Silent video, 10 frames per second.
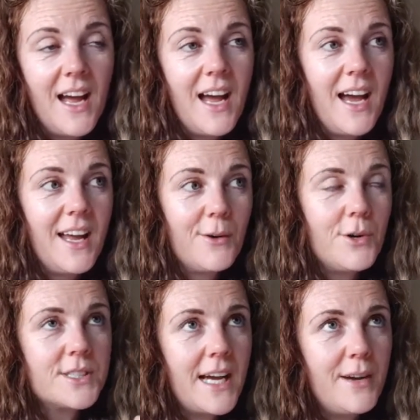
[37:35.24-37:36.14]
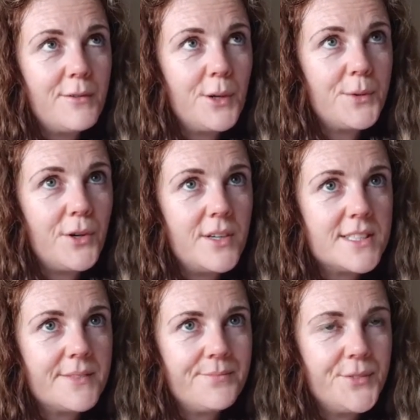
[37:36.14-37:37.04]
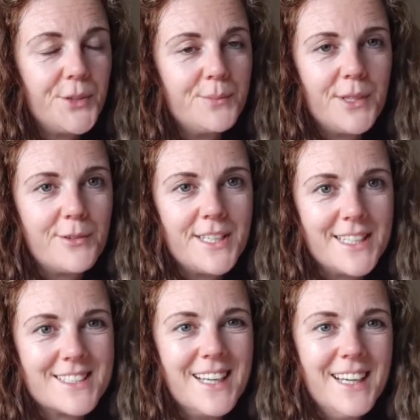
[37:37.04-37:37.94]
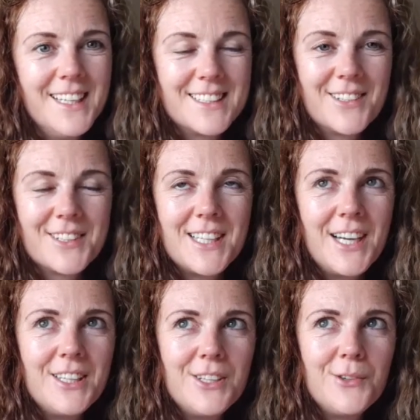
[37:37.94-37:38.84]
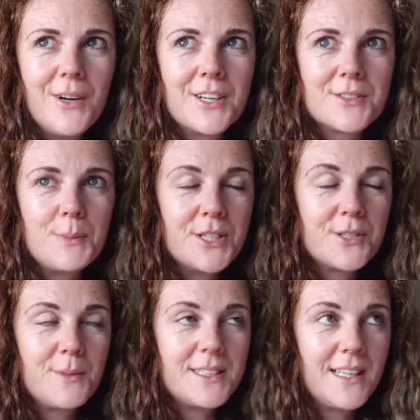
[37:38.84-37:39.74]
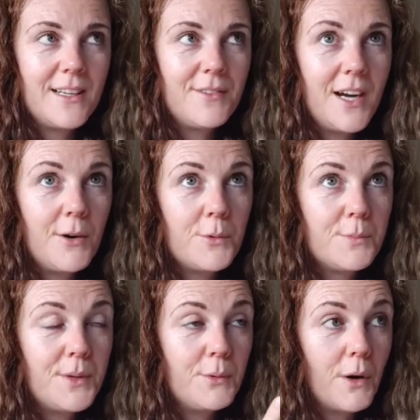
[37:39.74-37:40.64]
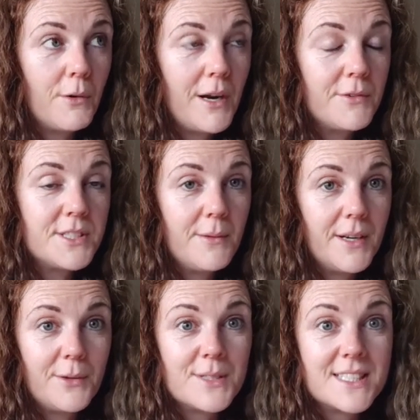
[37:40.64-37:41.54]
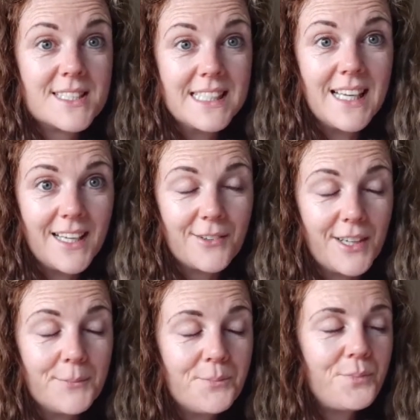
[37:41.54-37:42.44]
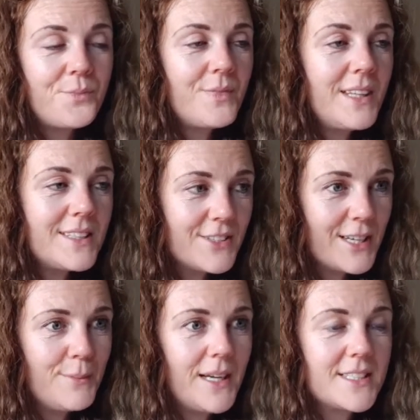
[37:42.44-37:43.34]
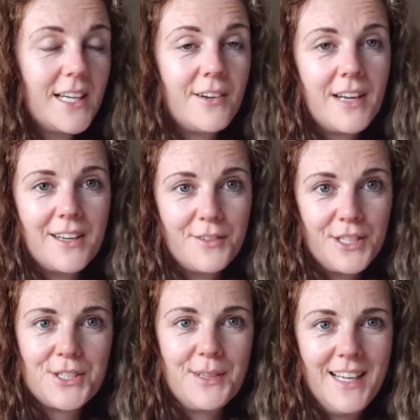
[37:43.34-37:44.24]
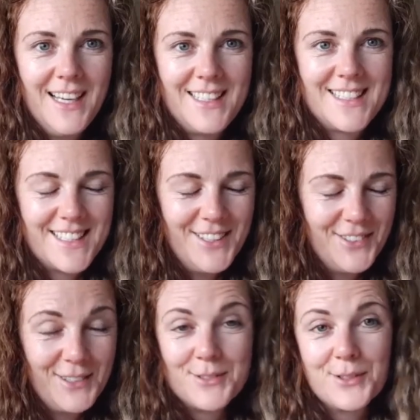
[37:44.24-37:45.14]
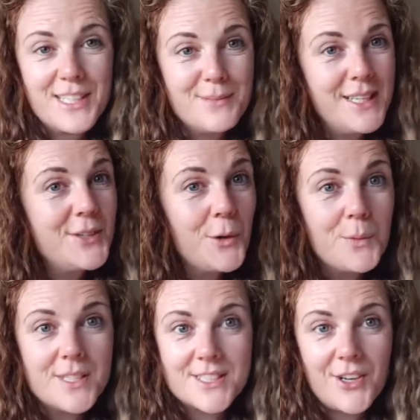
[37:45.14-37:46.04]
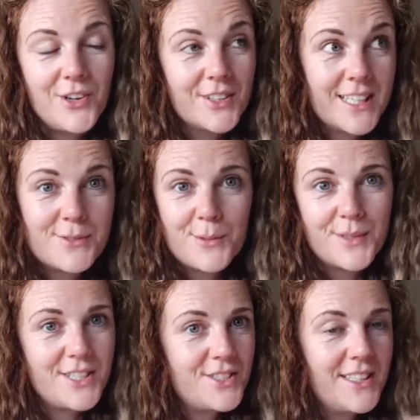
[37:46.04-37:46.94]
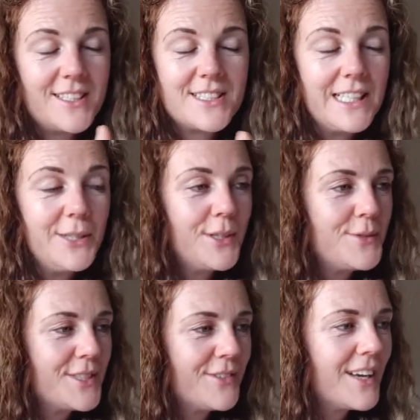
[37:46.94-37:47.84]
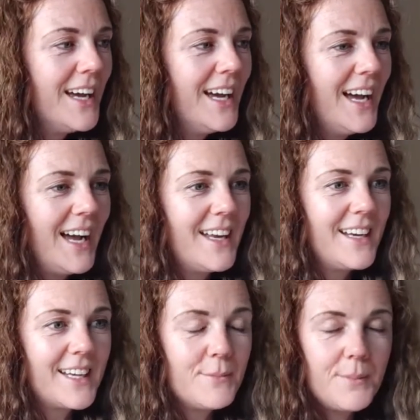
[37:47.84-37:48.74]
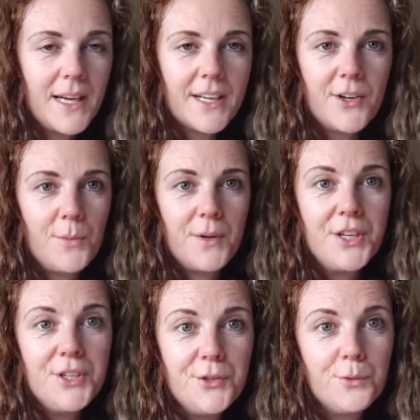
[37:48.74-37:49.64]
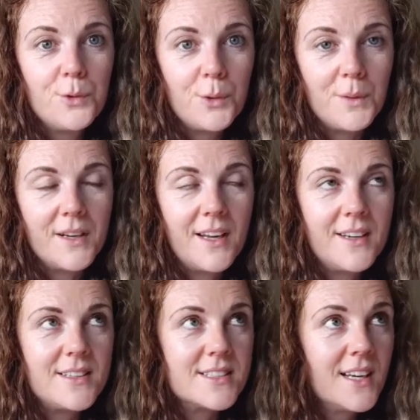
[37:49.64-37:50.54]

and I walked halfway up the hall and said, no, not ready yet. So because I just pictured myself how I would be around him, and I was still angry. So I came back down and finished what I had to do. It was only me, nobody saw. Kids were up in the kitchen, they hadn't a clue what I was doing, and I came back up a new woman, and